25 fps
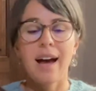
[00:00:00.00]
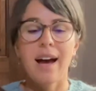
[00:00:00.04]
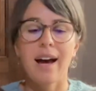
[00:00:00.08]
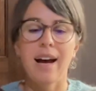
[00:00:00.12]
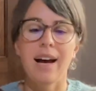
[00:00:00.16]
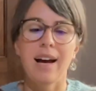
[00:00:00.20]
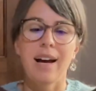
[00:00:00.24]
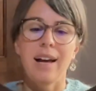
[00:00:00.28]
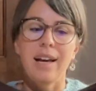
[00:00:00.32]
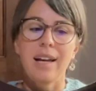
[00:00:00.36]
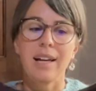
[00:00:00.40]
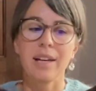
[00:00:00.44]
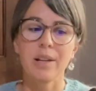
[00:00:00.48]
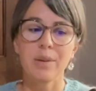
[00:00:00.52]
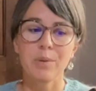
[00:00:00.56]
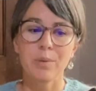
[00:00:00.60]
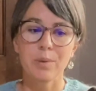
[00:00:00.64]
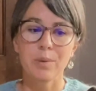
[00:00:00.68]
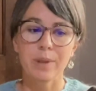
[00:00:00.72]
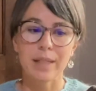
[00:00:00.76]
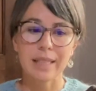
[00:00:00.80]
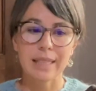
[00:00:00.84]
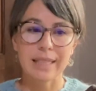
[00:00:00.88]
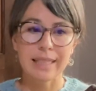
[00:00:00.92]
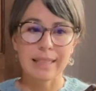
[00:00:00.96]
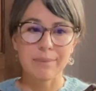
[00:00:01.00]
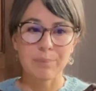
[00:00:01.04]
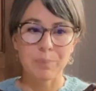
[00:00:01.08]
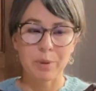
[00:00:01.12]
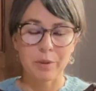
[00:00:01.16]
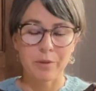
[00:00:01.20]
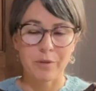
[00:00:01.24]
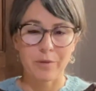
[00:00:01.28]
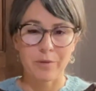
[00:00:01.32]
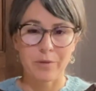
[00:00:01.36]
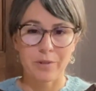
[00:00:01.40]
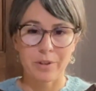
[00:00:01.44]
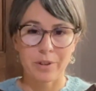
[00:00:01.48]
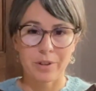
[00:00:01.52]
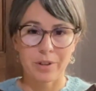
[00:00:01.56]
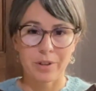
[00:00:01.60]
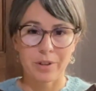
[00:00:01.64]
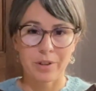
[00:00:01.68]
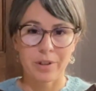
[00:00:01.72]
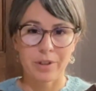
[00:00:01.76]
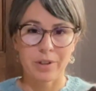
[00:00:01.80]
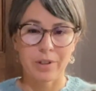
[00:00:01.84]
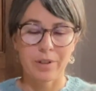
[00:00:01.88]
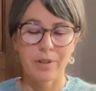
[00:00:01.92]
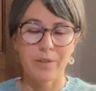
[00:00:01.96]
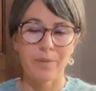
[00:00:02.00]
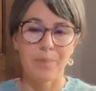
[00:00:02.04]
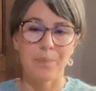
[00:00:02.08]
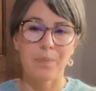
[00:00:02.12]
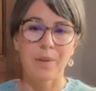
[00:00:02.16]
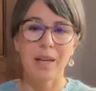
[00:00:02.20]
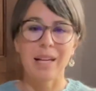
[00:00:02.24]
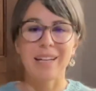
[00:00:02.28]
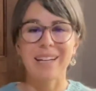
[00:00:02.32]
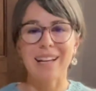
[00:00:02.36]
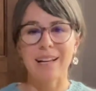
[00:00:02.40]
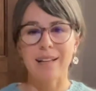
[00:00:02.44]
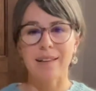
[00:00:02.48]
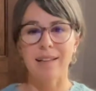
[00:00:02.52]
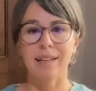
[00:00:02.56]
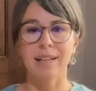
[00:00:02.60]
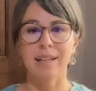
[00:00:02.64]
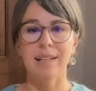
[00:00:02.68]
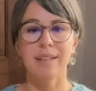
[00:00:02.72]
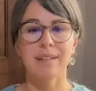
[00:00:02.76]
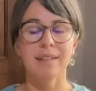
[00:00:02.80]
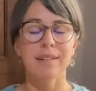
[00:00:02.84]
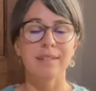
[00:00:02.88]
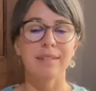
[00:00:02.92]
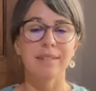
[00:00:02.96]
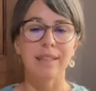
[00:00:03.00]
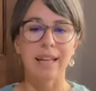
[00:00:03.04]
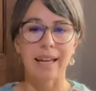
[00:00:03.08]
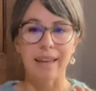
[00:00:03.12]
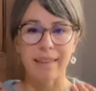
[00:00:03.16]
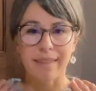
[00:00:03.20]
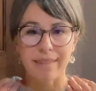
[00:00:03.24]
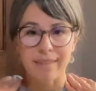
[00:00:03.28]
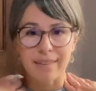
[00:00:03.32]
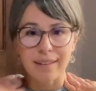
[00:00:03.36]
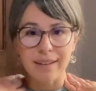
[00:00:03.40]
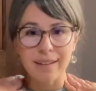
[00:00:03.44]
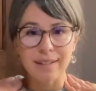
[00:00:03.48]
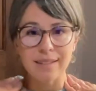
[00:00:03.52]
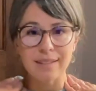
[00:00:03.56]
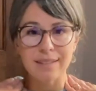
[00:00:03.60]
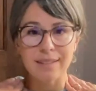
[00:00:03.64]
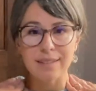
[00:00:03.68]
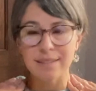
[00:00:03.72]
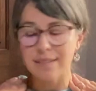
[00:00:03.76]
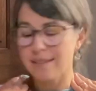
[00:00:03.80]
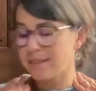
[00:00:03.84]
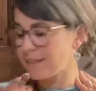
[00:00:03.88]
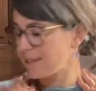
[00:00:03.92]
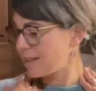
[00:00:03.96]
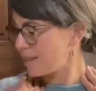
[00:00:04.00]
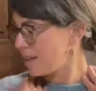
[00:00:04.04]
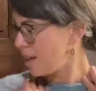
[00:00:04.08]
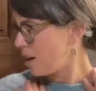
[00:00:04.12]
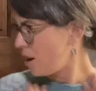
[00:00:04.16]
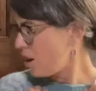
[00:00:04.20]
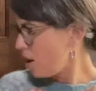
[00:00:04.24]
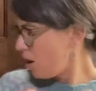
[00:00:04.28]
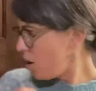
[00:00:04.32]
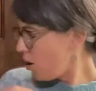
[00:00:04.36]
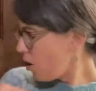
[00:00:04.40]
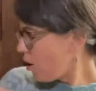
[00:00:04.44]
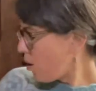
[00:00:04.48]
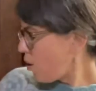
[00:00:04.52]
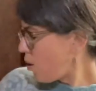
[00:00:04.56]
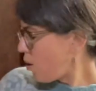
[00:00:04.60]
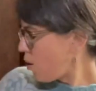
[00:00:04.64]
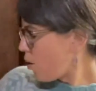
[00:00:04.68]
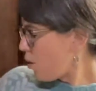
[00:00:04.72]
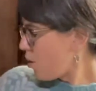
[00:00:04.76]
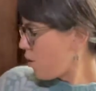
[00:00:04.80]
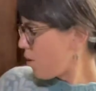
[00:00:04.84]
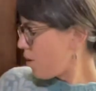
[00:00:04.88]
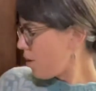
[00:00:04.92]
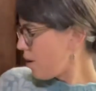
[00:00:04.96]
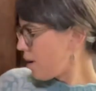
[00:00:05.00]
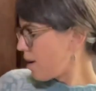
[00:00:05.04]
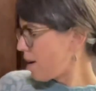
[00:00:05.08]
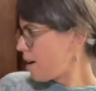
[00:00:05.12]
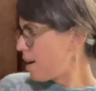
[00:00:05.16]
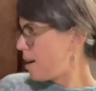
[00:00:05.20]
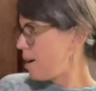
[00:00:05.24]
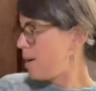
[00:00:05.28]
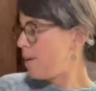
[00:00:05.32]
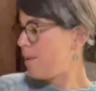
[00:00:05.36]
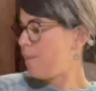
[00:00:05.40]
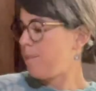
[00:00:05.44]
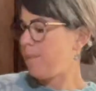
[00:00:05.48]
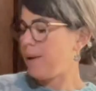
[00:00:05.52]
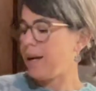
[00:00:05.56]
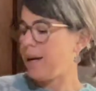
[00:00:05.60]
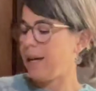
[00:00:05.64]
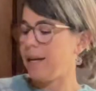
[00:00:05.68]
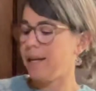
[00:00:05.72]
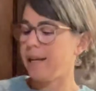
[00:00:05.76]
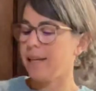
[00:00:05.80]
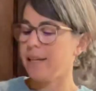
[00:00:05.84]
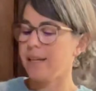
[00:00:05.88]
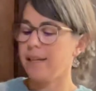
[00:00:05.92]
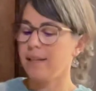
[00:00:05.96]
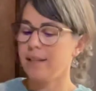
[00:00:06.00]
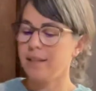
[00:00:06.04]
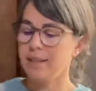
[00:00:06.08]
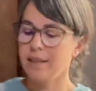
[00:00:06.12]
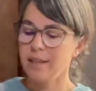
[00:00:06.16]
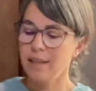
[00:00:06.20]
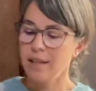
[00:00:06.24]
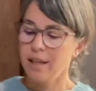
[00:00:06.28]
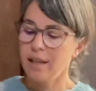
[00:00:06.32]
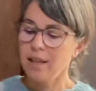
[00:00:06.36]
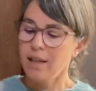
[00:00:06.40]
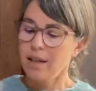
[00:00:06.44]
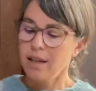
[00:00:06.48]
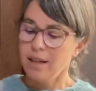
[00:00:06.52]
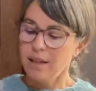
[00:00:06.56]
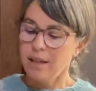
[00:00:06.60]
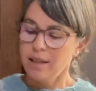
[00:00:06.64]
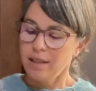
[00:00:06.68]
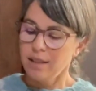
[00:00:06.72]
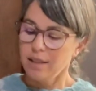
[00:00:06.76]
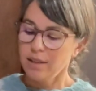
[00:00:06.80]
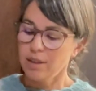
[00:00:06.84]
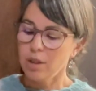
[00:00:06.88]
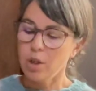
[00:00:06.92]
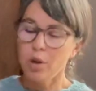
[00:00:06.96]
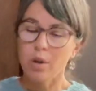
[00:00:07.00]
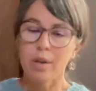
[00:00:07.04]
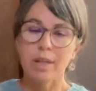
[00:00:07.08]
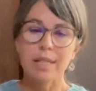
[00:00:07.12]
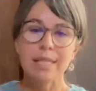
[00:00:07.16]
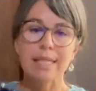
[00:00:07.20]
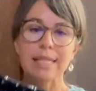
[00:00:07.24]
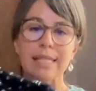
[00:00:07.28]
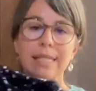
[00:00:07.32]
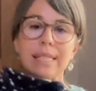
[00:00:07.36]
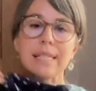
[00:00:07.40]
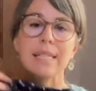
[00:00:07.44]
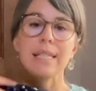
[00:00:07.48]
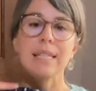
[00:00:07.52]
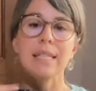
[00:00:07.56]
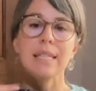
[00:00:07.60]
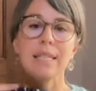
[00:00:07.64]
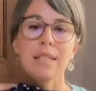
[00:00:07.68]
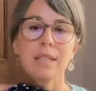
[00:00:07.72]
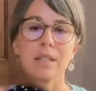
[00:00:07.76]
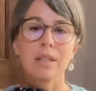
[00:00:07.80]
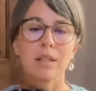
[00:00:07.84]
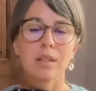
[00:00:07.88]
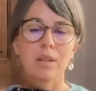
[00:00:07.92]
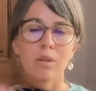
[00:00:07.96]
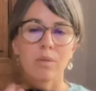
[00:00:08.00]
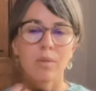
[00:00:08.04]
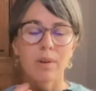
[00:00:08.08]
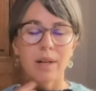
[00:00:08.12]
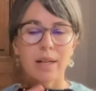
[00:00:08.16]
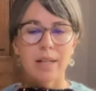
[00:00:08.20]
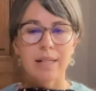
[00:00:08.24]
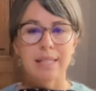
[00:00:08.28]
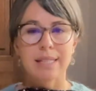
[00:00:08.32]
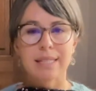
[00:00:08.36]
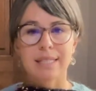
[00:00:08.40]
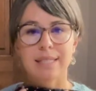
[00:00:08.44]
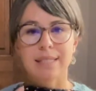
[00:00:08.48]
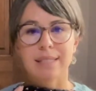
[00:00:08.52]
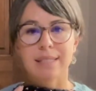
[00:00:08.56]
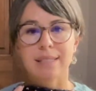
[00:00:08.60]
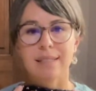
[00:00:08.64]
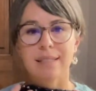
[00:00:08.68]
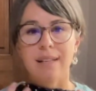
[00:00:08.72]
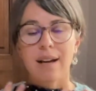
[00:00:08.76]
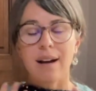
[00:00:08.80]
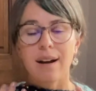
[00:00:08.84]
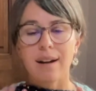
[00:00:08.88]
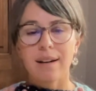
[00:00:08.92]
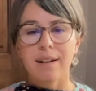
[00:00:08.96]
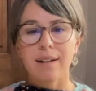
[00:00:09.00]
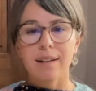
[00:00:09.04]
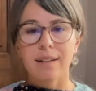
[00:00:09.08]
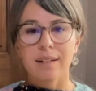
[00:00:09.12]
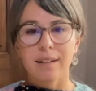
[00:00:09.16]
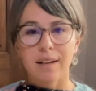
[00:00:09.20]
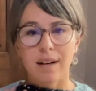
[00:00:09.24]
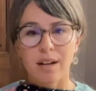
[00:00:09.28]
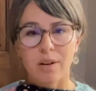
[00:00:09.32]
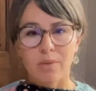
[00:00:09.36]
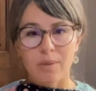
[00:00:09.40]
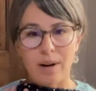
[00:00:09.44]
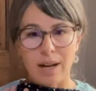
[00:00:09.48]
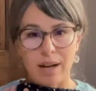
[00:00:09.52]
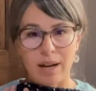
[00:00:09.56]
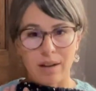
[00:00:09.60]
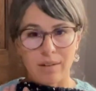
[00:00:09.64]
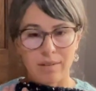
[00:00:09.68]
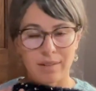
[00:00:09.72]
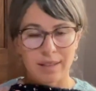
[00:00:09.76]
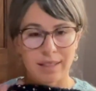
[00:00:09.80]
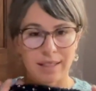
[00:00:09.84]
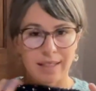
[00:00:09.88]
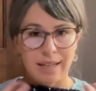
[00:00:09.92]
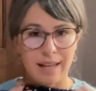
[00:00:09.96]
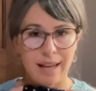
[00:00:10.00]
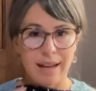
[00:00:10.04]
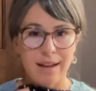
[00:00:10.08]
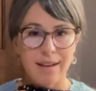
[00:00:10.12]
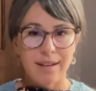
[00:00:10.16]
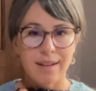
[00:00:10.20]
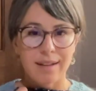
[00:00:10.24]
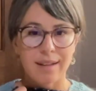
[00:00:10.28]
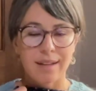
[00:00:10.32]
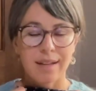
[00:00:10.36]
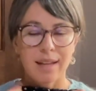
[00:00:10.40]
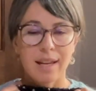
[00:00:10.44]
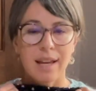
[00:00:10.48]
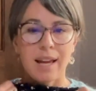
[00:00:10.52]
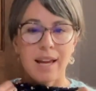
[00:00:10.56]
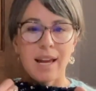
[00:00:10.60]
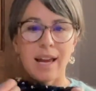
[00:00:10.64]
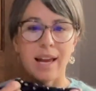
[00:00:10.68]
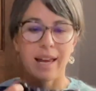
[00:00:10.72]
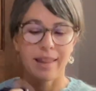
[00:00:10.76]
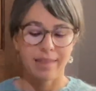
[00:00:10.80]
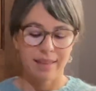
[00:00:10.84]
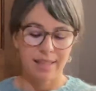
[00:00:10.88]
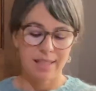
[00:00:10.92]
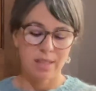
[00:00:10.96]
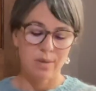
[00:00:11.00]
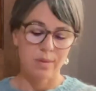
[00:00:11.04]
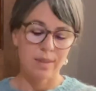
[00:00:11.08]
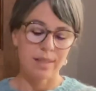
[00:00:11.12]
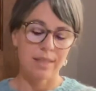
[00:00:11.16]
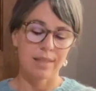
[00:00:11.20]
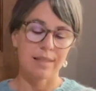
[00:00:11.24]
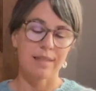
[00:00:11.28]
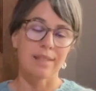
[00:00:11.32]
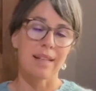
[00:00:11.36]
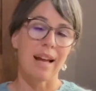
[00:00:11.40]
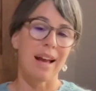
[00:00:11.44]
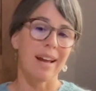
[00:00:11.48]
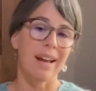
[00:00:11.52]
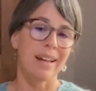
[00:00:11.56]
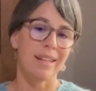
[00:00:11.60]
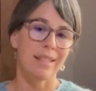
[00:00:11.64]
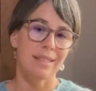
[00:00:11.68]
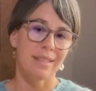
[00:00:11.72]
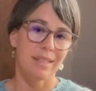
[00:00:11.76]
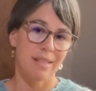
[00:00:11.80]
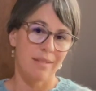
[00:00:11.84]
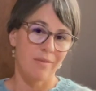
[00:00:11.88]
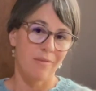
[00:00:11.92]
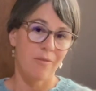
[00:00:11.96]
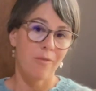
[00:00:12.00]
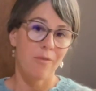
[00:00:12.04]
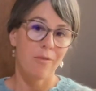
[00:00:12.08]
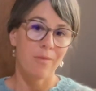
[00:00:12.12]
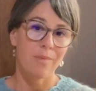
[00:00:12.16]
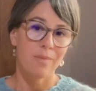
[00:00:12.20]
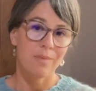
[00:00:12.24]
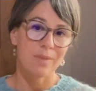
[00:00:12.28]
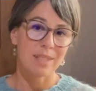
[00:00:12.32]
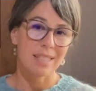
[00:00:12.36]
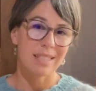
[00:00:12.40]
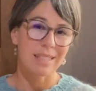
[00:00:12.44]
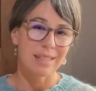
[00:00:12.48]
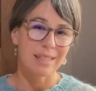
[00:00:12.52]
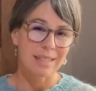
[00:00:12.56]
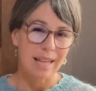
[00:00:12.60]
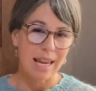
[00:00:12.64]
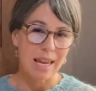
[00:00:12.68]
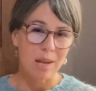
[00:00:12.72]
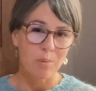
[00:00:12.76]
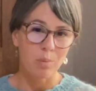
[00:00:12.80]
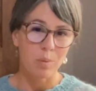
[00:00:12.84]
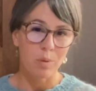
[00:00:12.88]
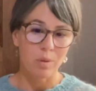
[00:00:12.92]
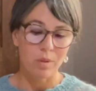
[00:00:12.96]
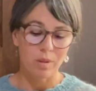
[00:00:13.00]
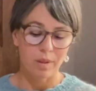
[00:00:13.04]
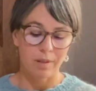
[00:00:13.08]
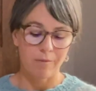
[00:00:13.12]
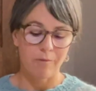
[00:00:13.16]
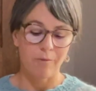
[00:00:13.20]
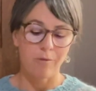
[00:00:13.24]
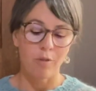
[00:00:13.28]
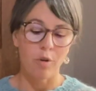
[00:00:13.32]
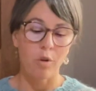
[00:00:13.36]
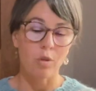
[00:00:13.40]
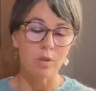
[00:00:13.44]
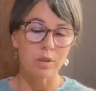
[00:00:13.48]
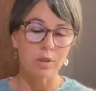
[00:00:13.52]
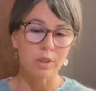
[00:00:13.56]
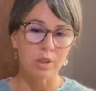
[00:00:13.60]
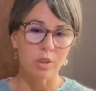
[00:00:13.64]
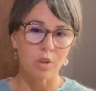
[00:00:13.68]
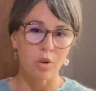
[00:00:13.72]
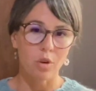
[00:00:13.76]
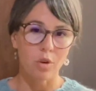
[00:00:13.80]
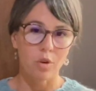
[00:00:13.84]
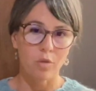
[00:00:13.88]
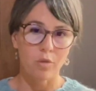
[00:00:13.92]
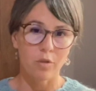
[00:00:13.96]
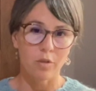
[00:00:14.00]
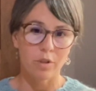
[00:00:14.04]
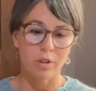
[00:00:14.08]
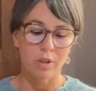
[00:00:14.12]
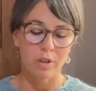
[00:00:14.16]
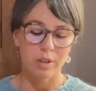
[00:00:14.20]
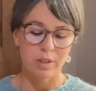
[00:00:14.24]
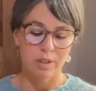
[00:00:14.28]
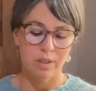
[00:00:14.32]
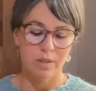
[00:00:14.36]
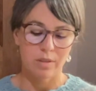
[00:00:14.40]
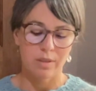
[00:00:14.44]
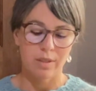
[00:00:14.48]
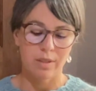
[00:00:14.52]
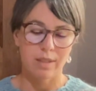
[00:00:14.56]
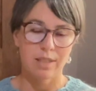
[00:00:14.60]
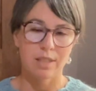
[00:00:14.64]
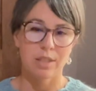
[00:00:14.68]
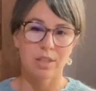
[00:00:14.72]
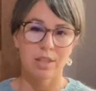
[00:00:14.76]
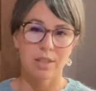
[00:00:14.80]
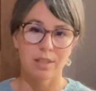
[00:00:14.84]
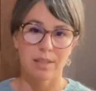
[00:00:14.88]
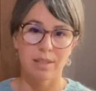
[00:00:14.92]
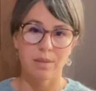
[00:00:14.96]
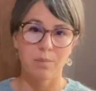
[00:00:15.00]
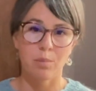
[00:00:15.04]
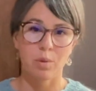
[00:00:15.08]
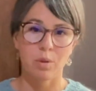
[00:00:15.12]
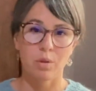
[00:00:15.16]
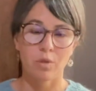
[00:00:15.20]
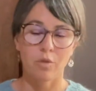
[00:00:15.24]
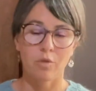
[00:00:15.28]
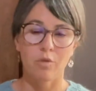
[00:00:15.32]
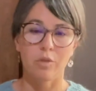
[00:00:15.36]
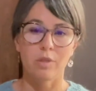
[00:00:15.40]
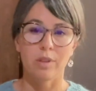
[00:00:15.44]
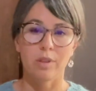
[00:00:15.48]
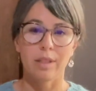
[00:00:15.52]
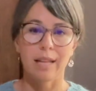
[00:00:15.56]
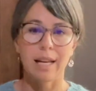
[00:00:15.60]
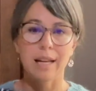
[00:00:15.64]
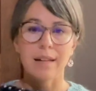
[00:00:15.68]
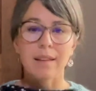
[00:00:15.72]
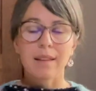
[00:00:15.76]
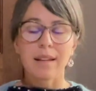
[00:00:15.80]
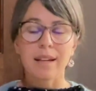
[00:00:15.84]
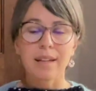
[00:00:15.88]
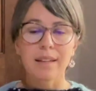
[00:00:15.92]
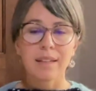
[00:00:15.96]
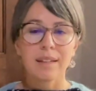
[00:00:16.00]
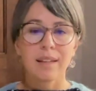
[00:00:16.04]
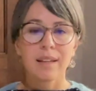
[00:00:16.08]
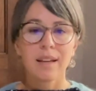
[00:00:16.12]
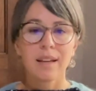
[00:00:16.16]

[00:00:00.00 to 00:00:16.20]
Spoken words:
I really prefer a neckline like this, or my Lawrenson, where it's snug around the neck, and this one's nice and stable and folded over, so it's just a beautiful neckline.